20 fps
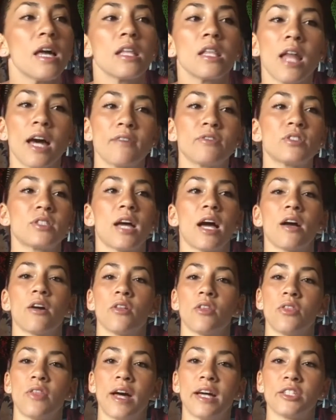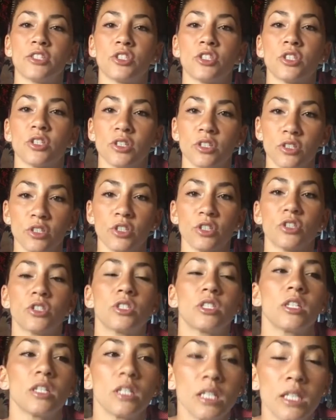lifestyle that you're
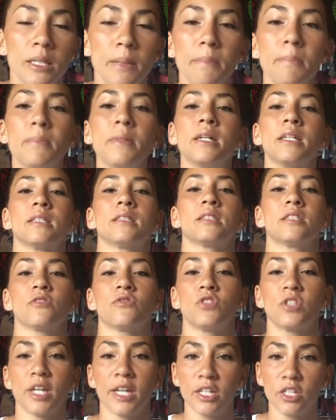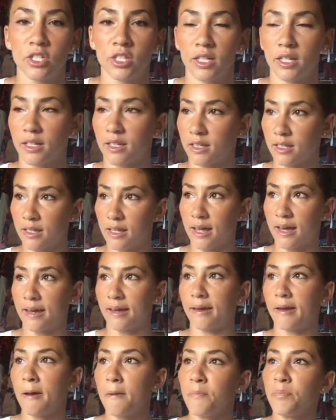still in the midst of changing, like